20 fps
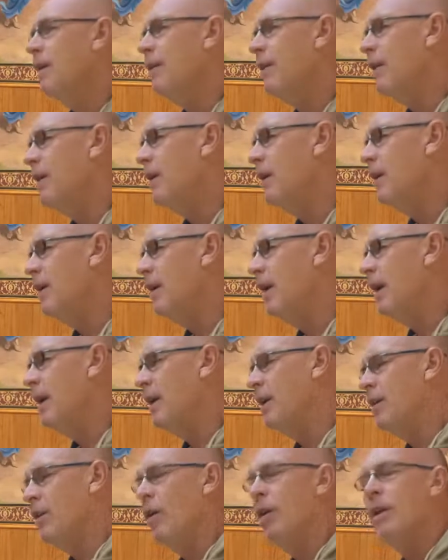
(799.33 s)
the
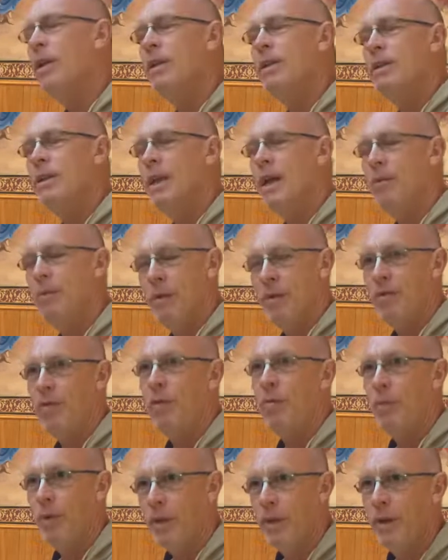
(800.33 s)
guidance coming
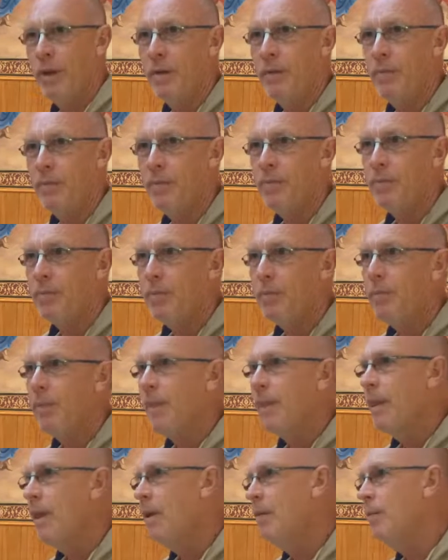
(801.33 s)
from within.
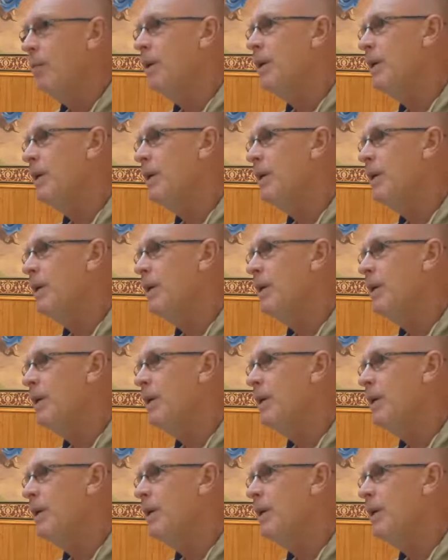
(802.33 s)
And we